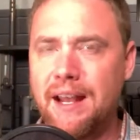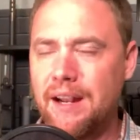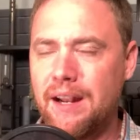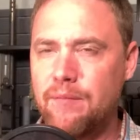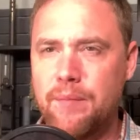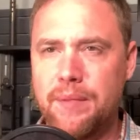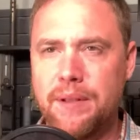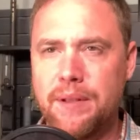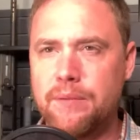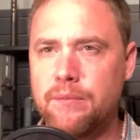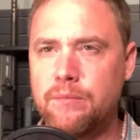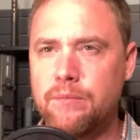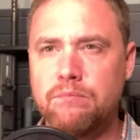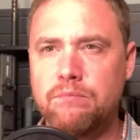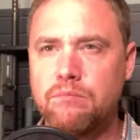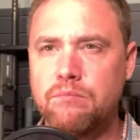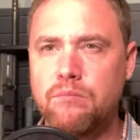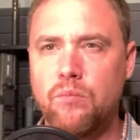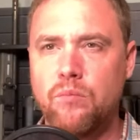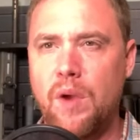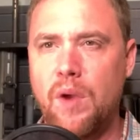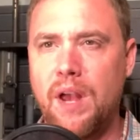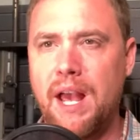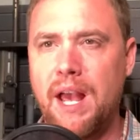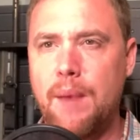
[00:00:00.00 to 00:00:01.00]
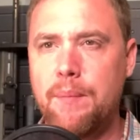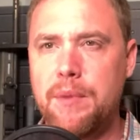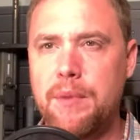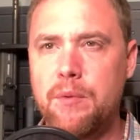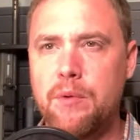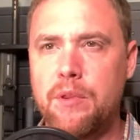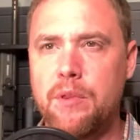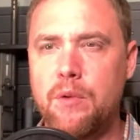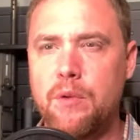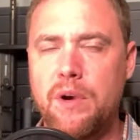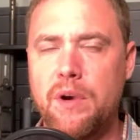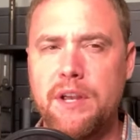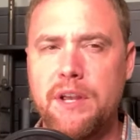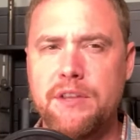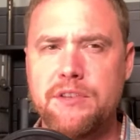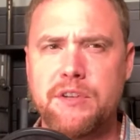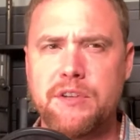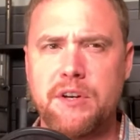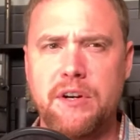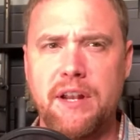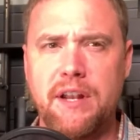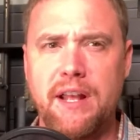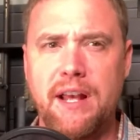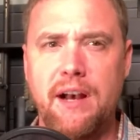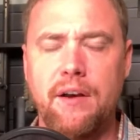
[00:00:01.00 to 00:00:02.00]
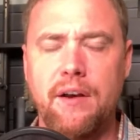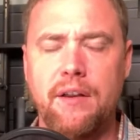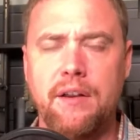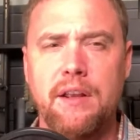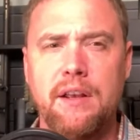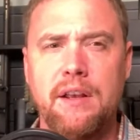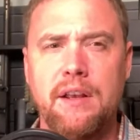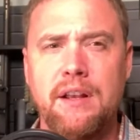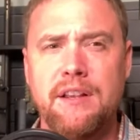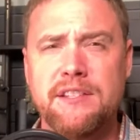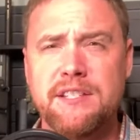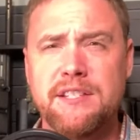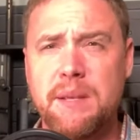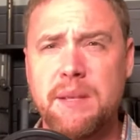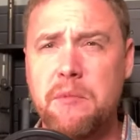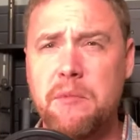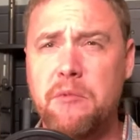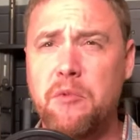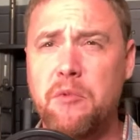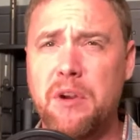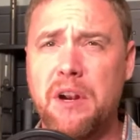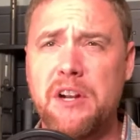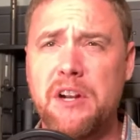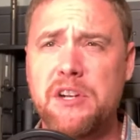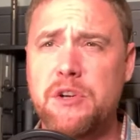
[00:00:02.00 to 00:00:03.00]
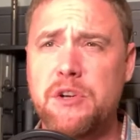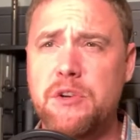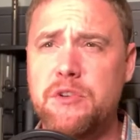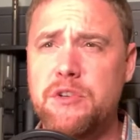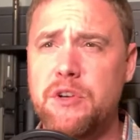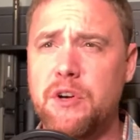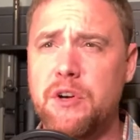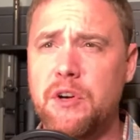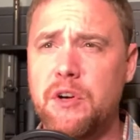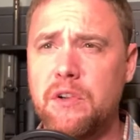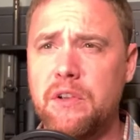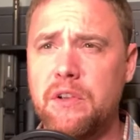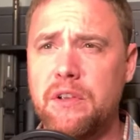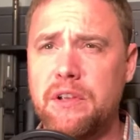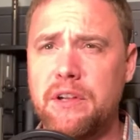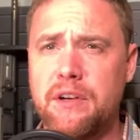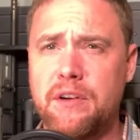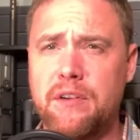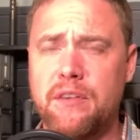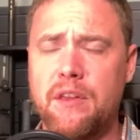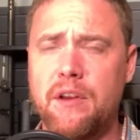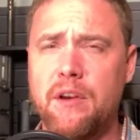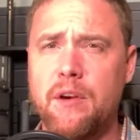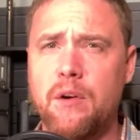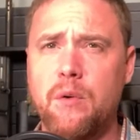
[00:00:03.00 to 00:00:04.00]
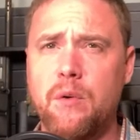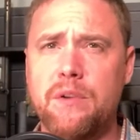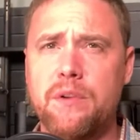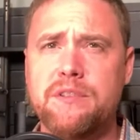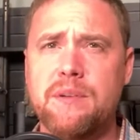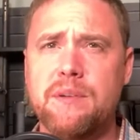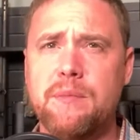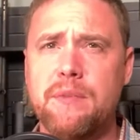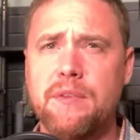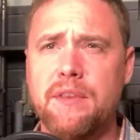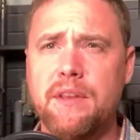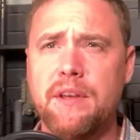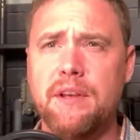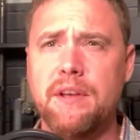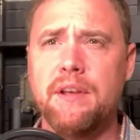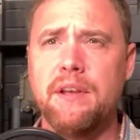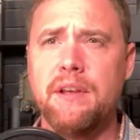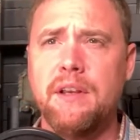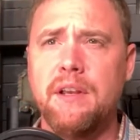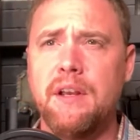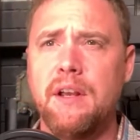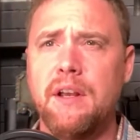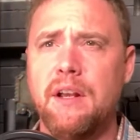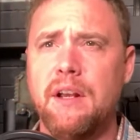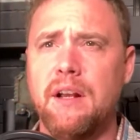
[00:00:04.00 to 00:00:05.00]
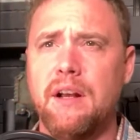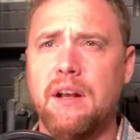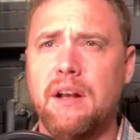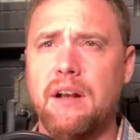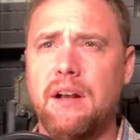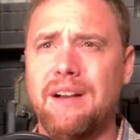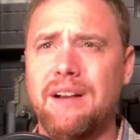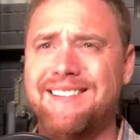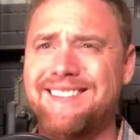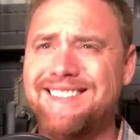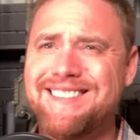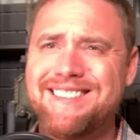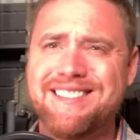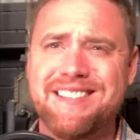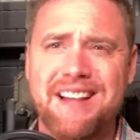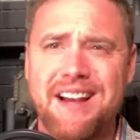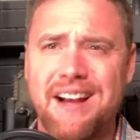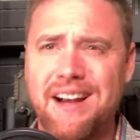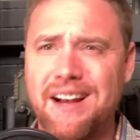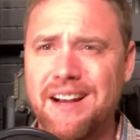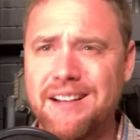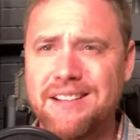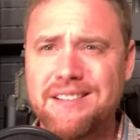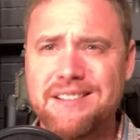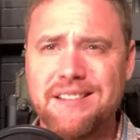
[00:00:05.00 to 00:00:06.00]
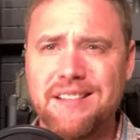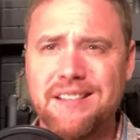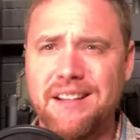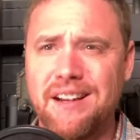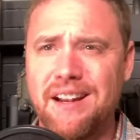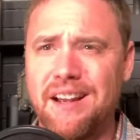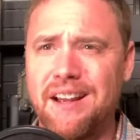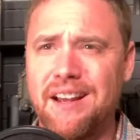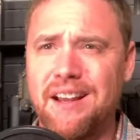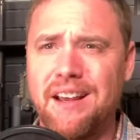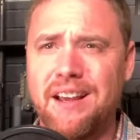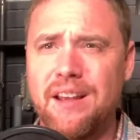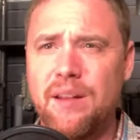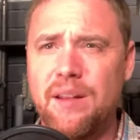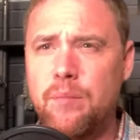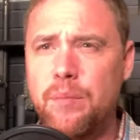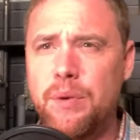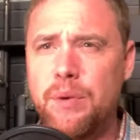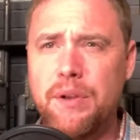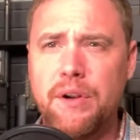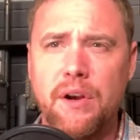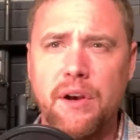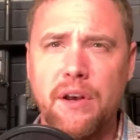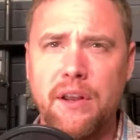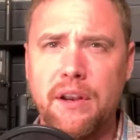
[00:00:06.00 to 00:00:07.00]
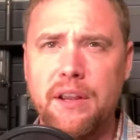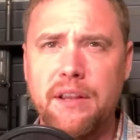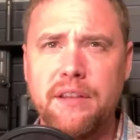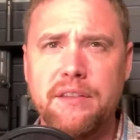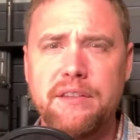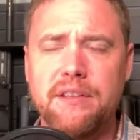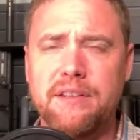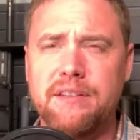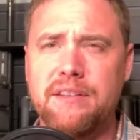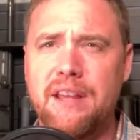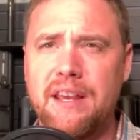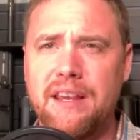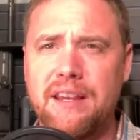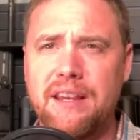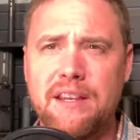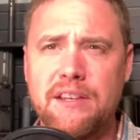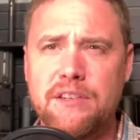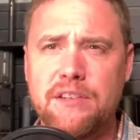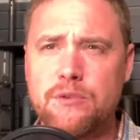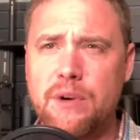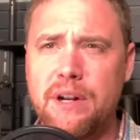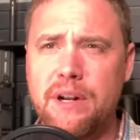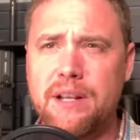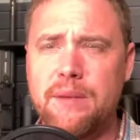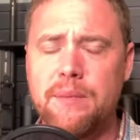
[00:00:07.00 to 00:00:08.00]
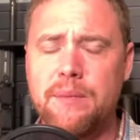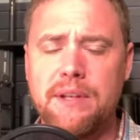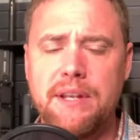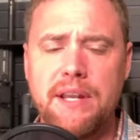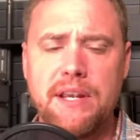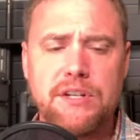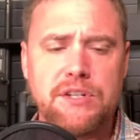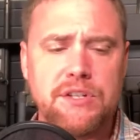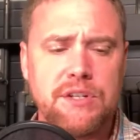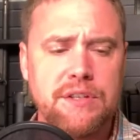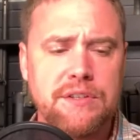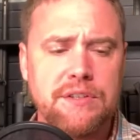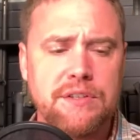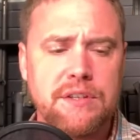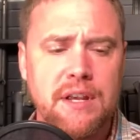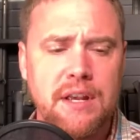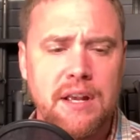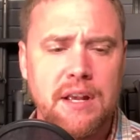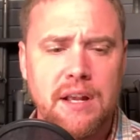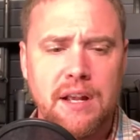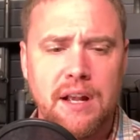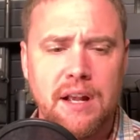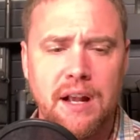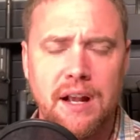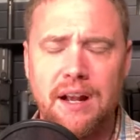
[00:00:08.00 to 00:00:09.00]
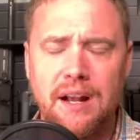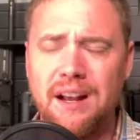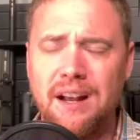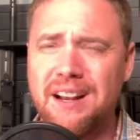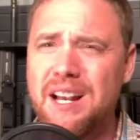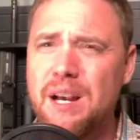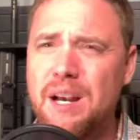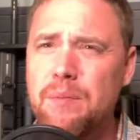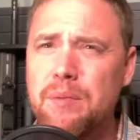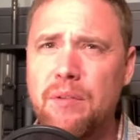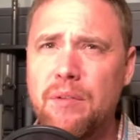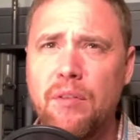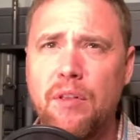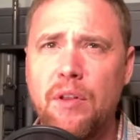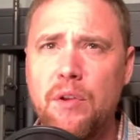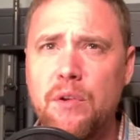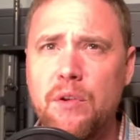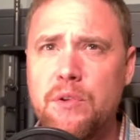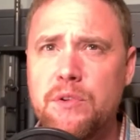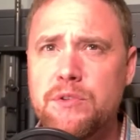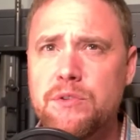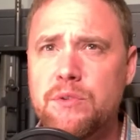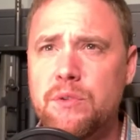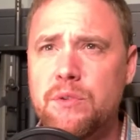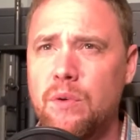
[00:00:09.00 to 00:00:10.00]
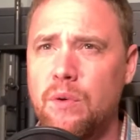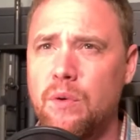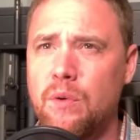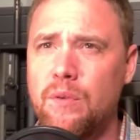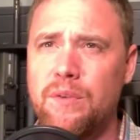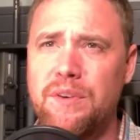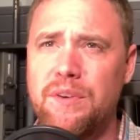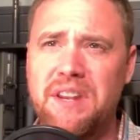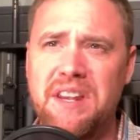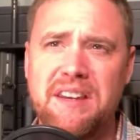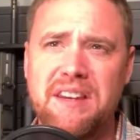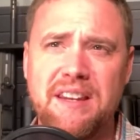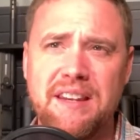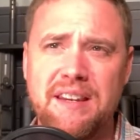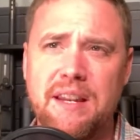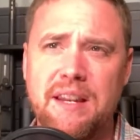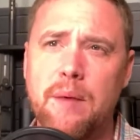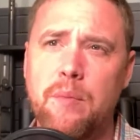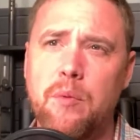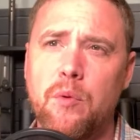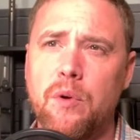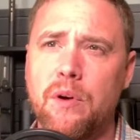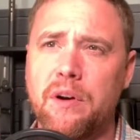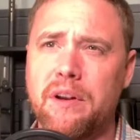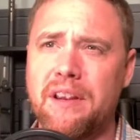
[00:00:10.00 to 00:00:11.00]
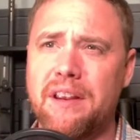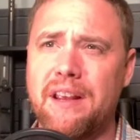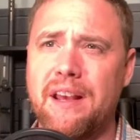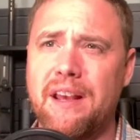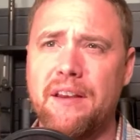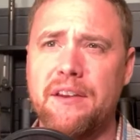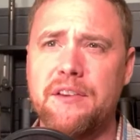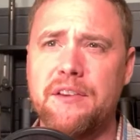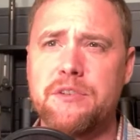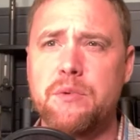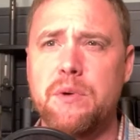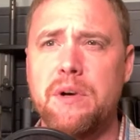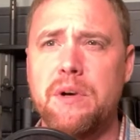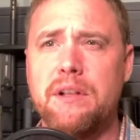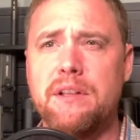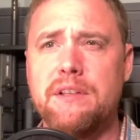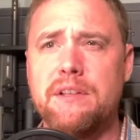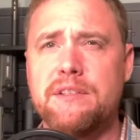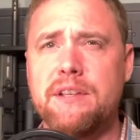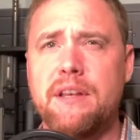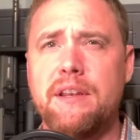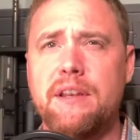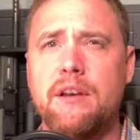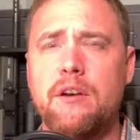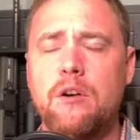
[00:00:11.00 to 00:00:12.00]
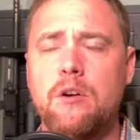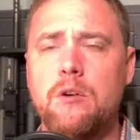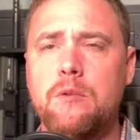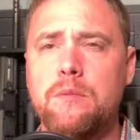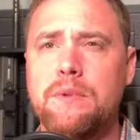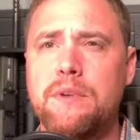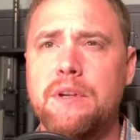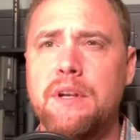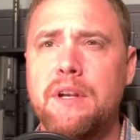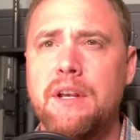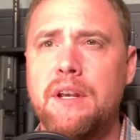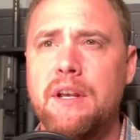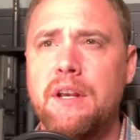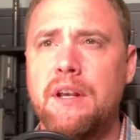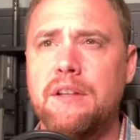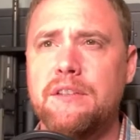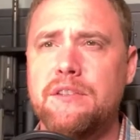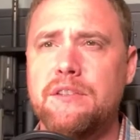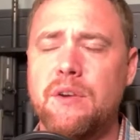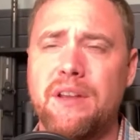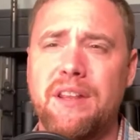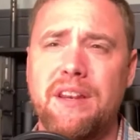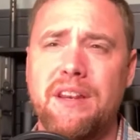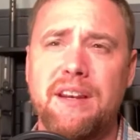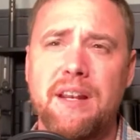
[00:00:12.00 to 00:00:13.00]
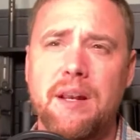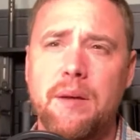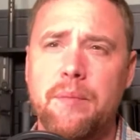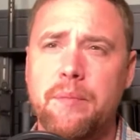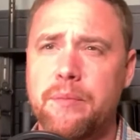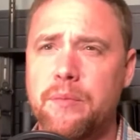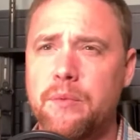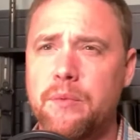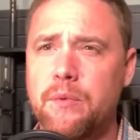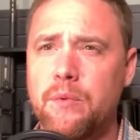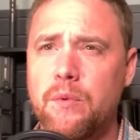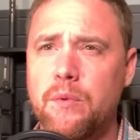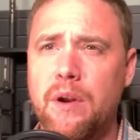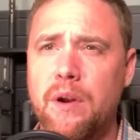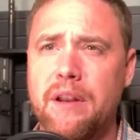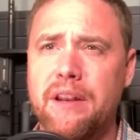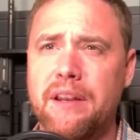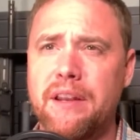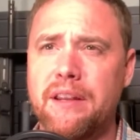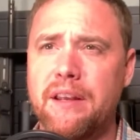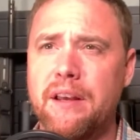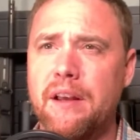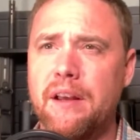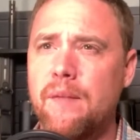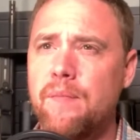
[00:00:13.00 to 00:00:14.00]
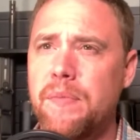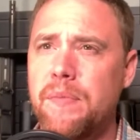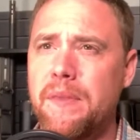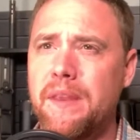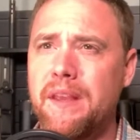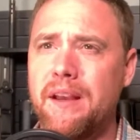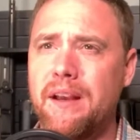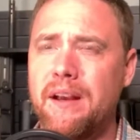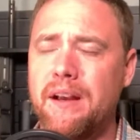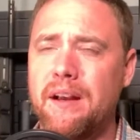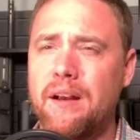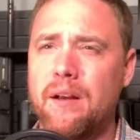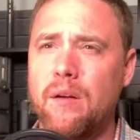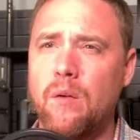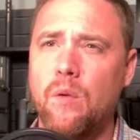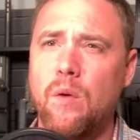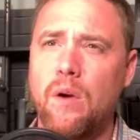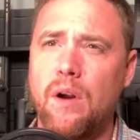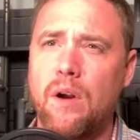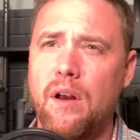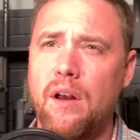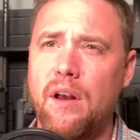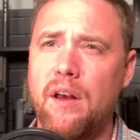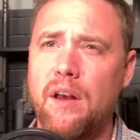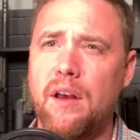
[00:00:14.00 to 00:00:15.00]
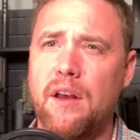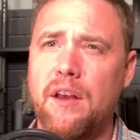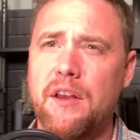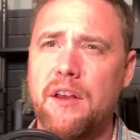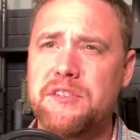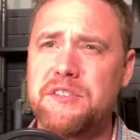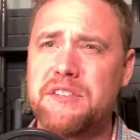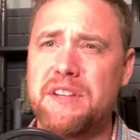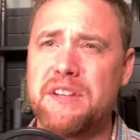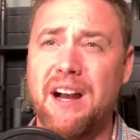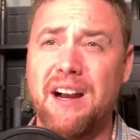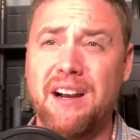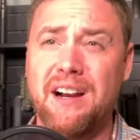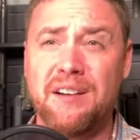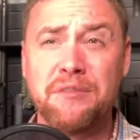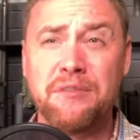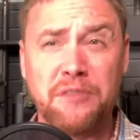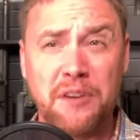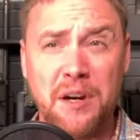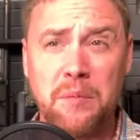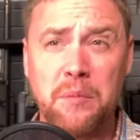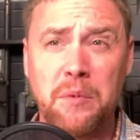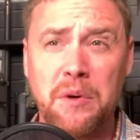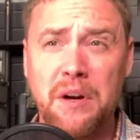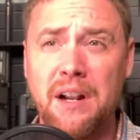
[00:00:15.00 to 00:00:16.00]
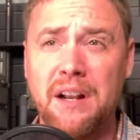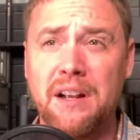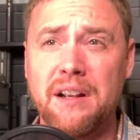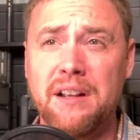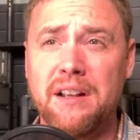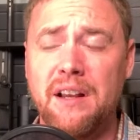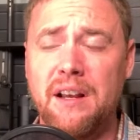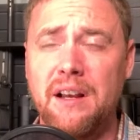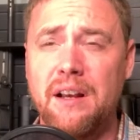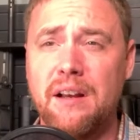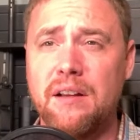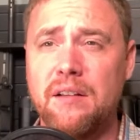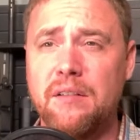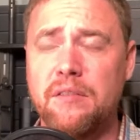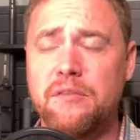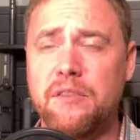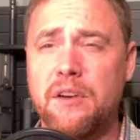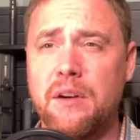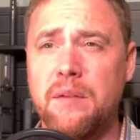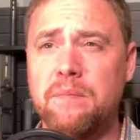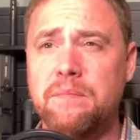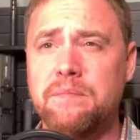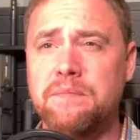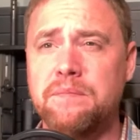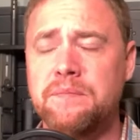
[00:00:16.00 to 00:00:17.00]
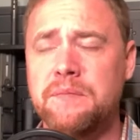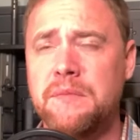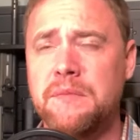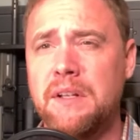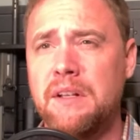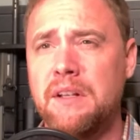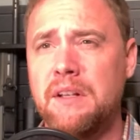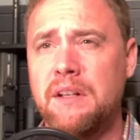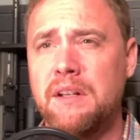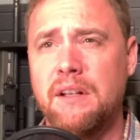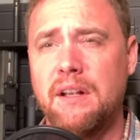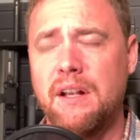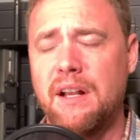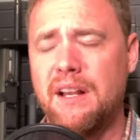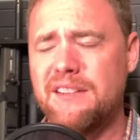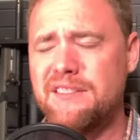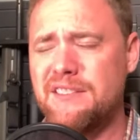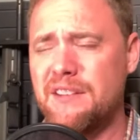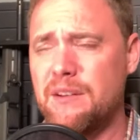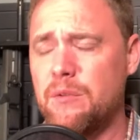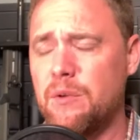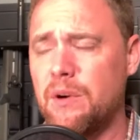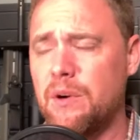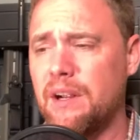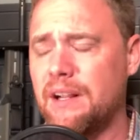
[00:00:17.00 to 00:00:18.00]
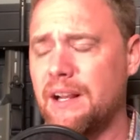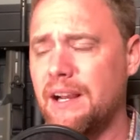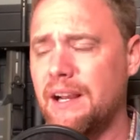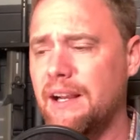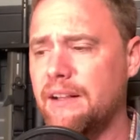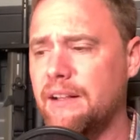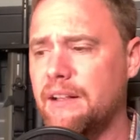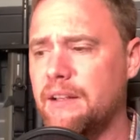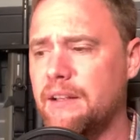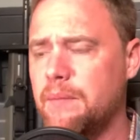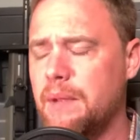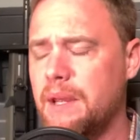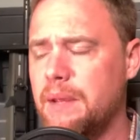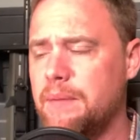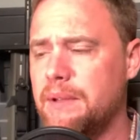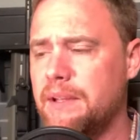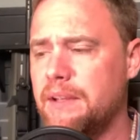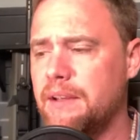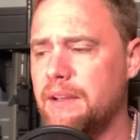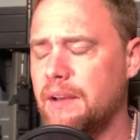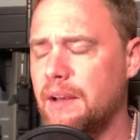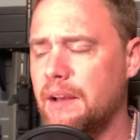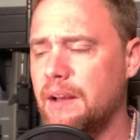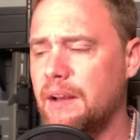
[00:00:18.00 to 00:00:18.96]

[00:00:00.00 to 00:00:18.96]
I've been happy with the way it's turned out. Some of what I showed you earlier, though, with some of the stocks that I had put on it to take his recommendations, a couple of those didn't end up working out as well as I'd hoped. So I ended up running a stock from from I said Rock Island, maybe.